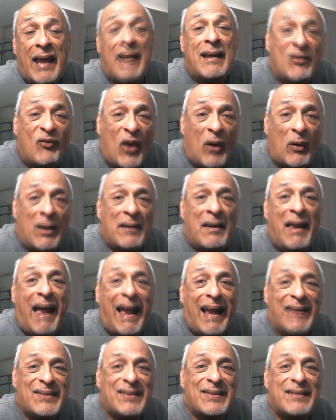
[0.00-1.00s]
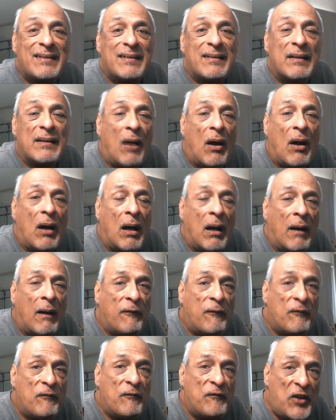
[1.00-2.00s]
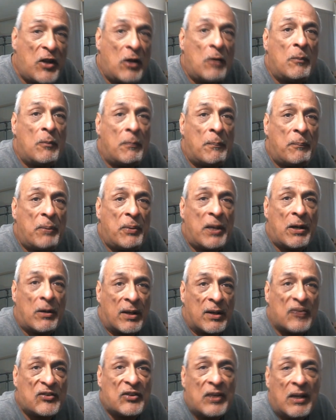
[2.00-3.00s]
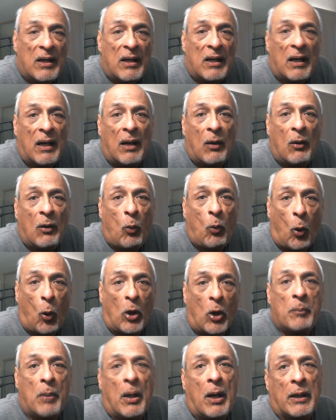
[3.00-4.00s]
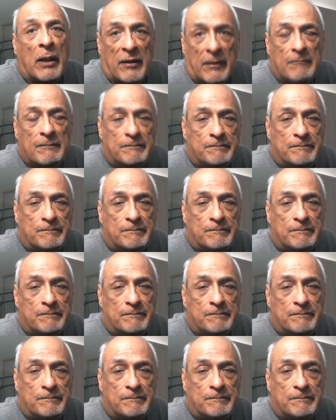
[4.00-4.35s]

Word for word: his very last uh, film appearance, uh, Ward Bond.